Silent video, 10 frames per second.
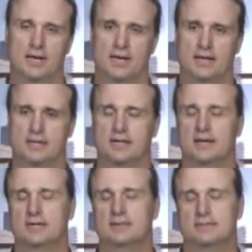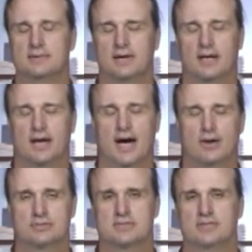on a
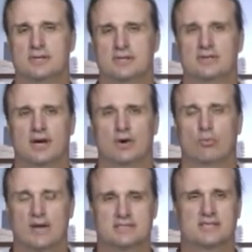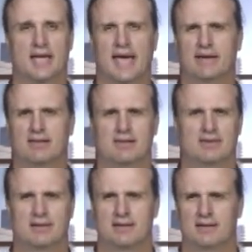house in West Seattle.
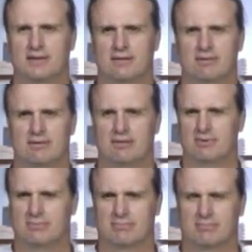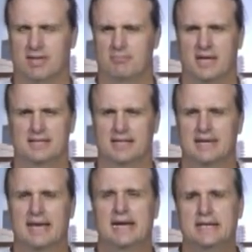They paid like
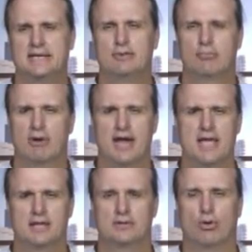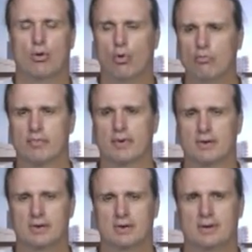80 grand over
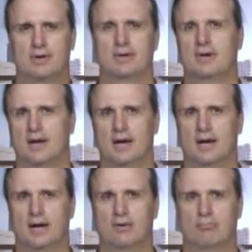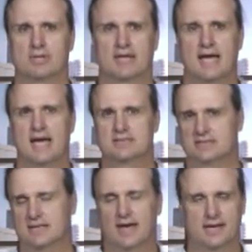what they asked
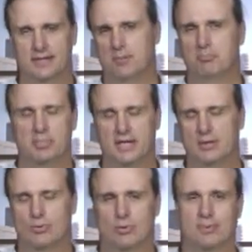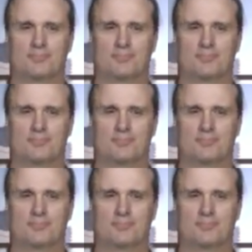because they got in a bidding war.